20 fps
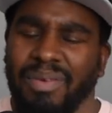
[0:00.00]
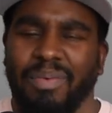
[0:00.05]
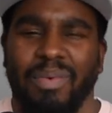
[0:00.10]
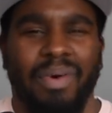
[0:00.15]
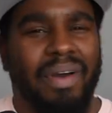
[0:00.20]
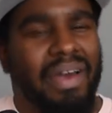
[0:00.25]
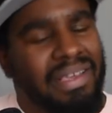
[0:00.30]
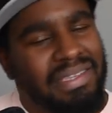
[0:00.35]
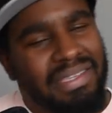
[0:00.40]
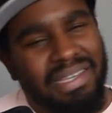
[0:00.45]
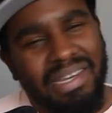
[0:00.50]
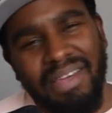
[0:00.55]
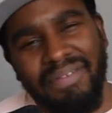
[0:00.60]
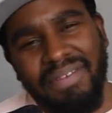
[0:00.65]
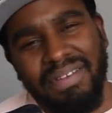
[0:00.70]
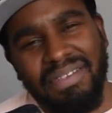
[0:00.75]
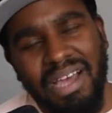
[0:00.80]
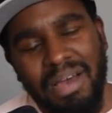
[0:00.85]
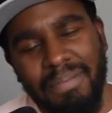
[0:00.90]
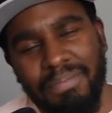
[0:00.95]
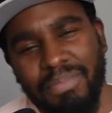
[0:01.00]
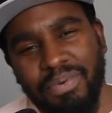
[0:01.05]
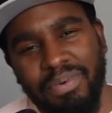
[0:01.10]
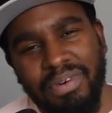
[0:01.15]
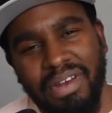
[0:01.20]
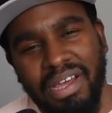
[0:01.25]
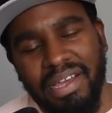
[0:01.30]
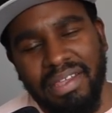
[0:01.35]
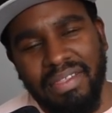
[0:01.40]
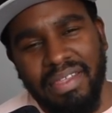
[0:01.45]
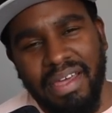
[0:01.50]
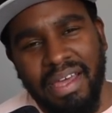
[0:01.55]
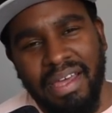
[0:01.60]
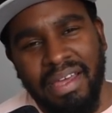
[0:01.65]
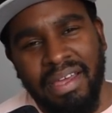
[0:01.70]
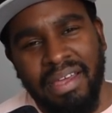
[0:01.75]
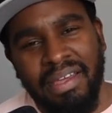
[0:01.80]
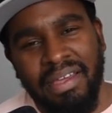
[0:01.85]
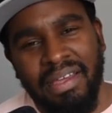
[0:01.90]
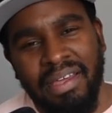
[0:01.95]
why is the leather tumbled like
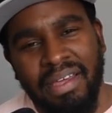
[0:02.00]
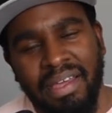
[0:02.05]
that?